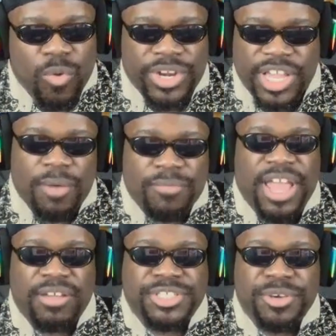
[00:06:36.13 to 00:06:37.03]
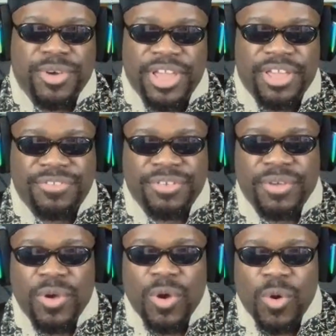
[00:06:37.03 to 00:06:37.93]
what it comes down to is,
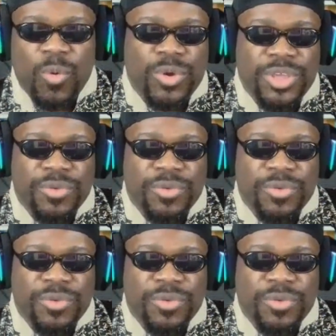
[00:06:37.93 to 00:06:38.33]
who